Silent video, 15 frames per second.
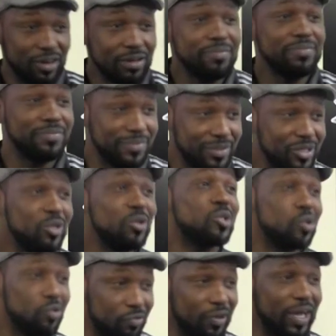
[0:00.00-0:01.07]
or not. You'll
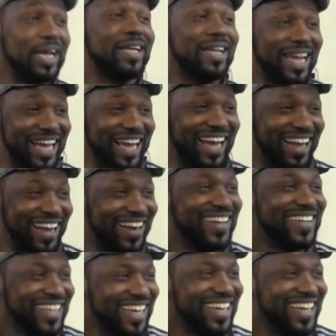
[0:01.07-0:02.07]
soon find out.